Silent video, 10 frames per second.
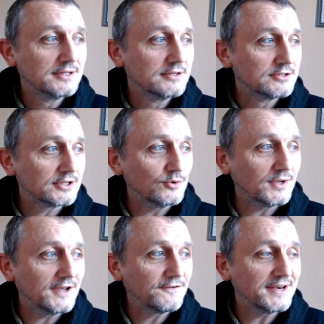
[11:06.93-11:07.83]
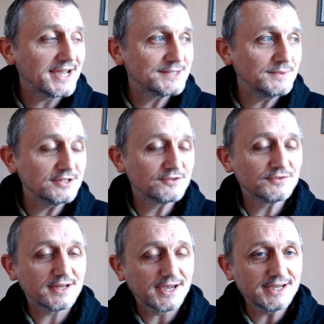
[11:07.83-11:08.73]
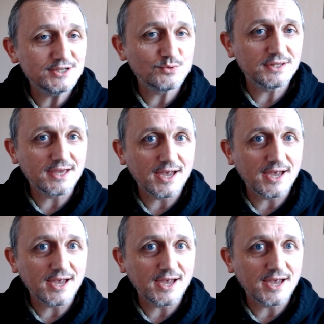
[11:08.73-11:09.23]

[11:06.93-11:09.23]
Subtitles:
So if an Aspie is of an age where they're